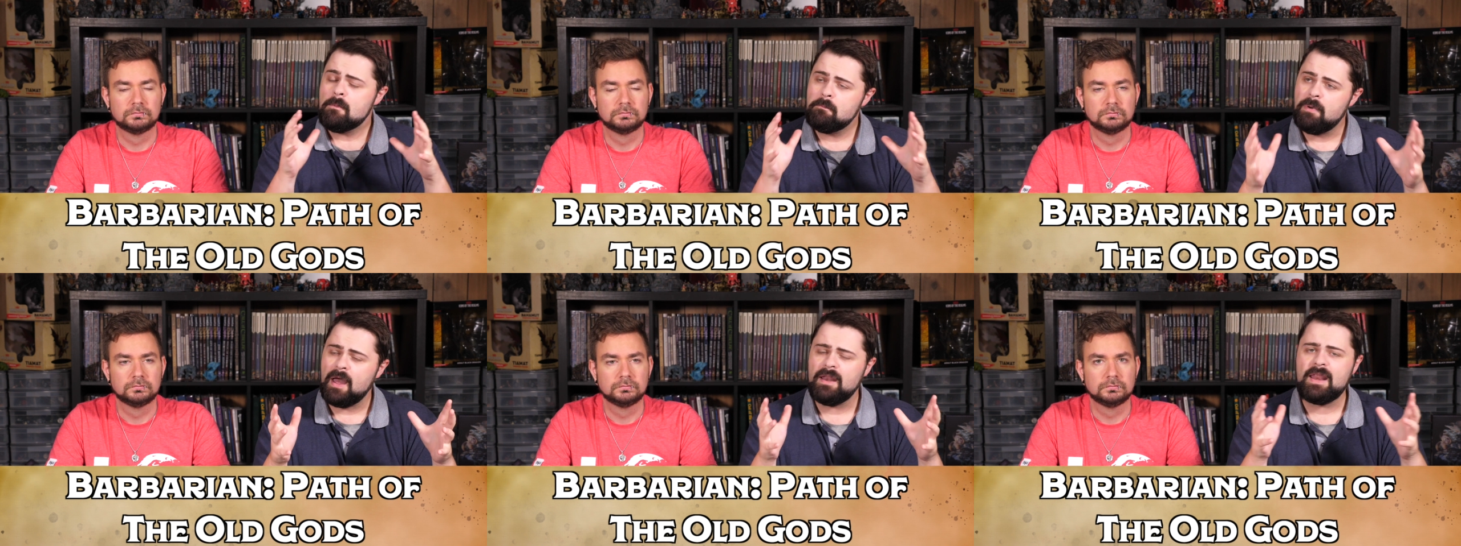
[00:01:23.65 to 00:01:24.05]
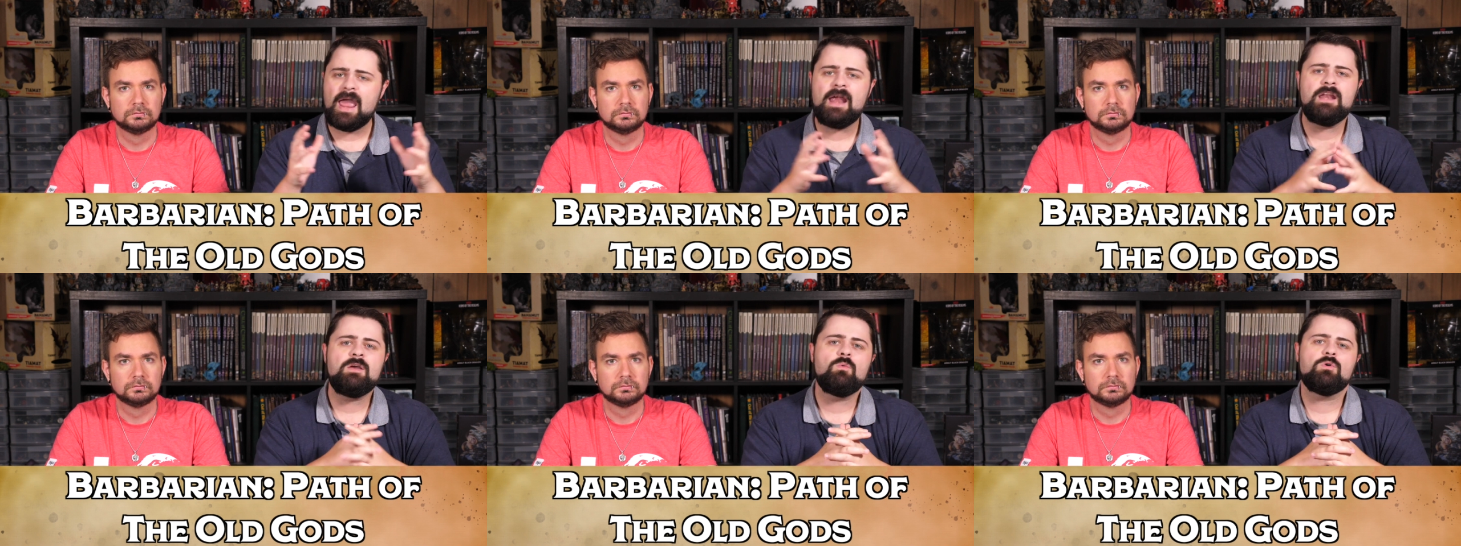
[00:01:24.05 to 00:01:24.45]
Speaker 1: But
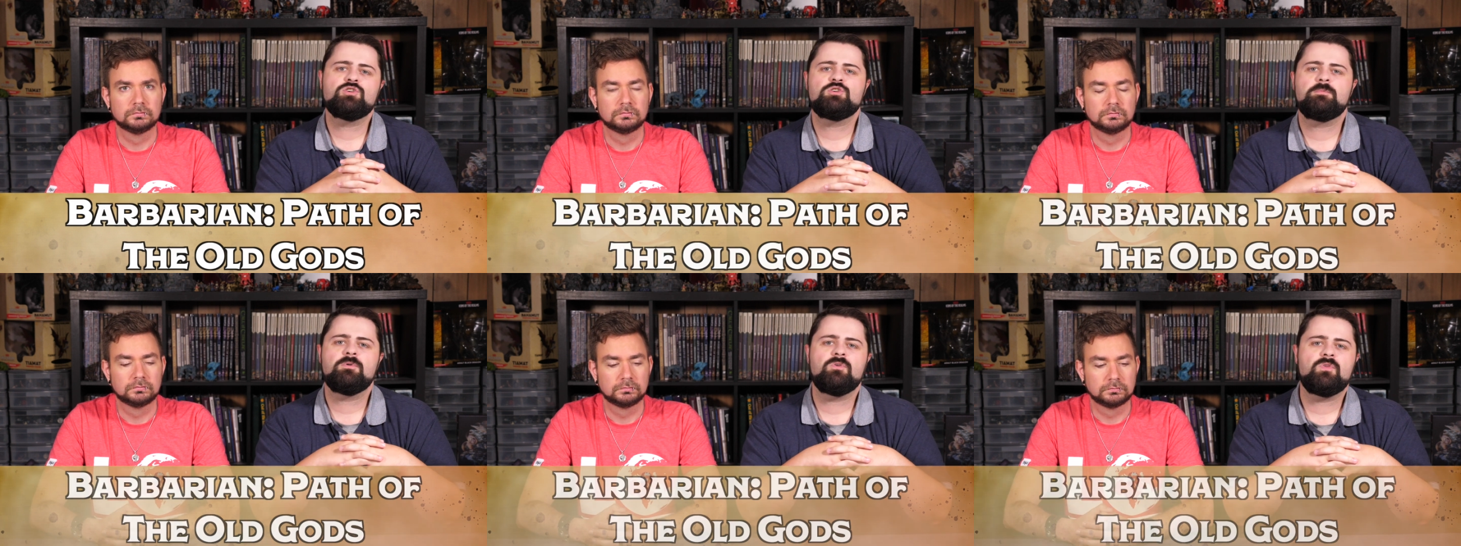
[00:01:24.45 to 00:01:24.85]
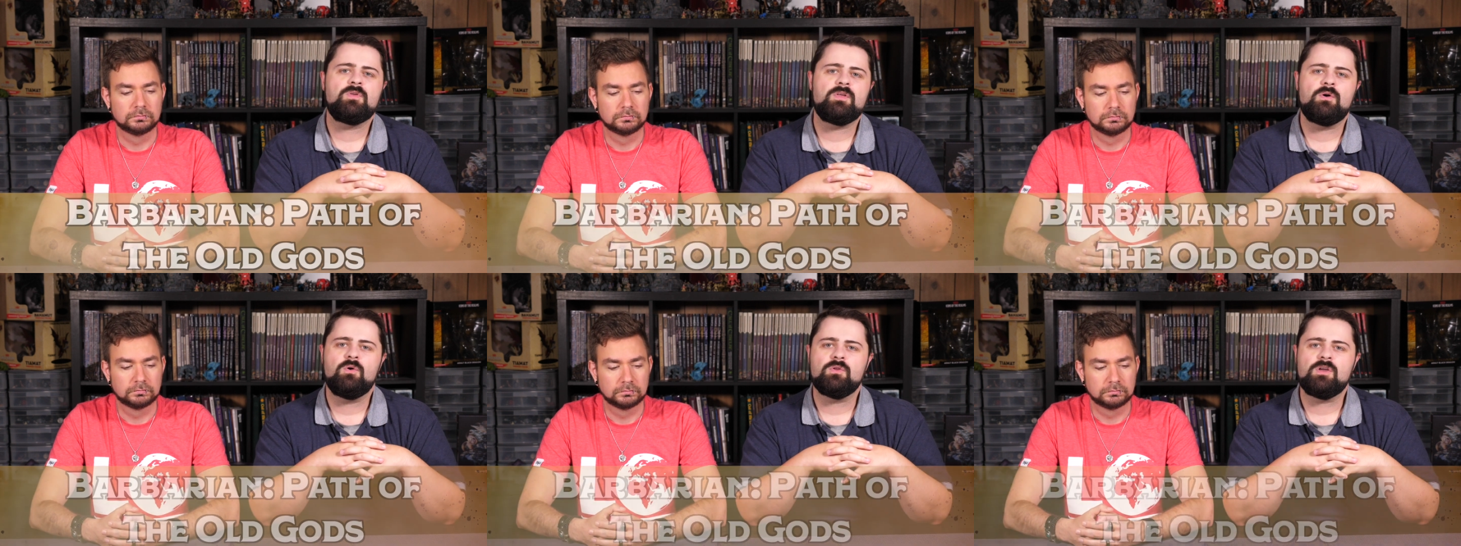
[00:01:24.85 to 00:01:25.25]
any worshiper of
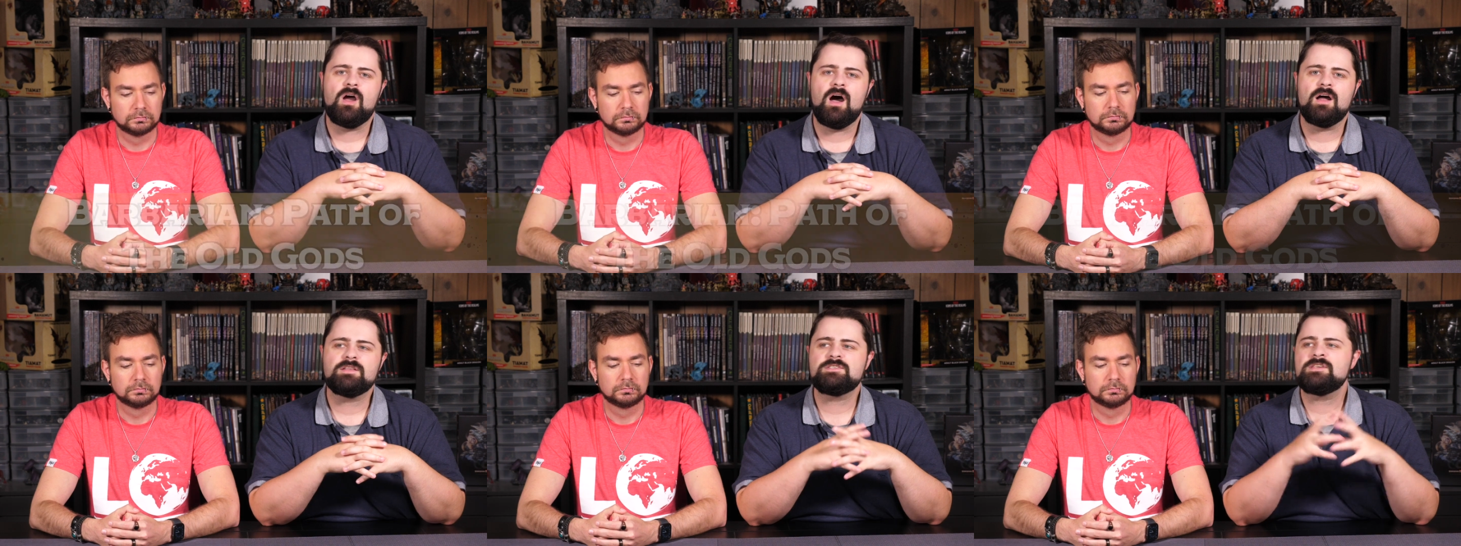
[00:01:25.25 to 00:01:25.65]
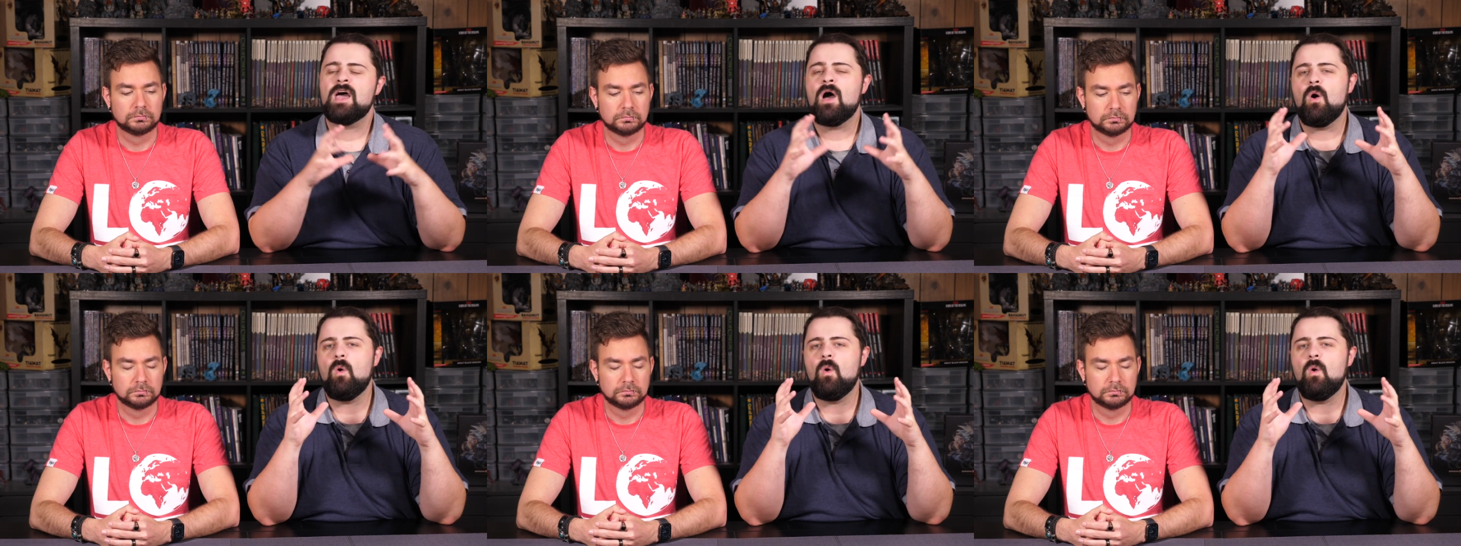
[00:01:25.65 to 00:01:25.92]
the old gods,